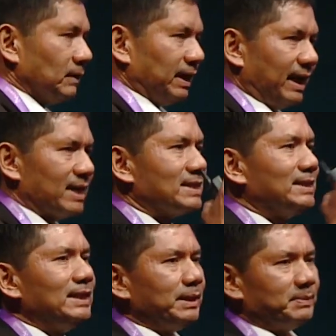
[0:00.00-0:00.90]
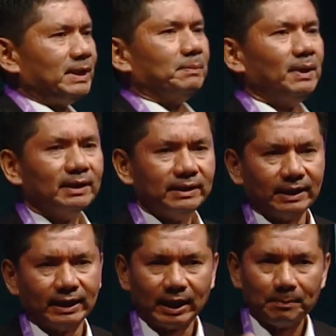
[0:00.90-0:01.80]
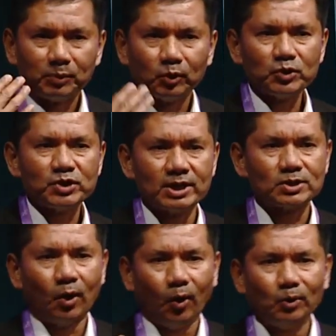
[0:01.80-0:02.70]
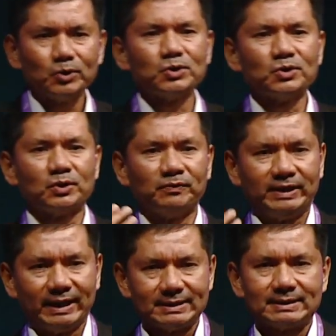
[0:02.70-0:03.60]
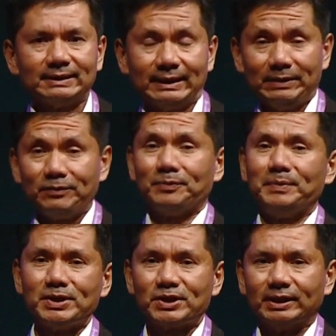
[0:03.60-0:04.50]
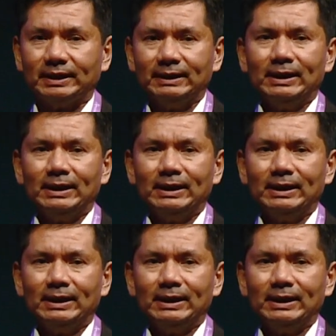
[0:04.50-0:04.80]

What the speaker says: It has deep learning. It can process all sorts of data, information,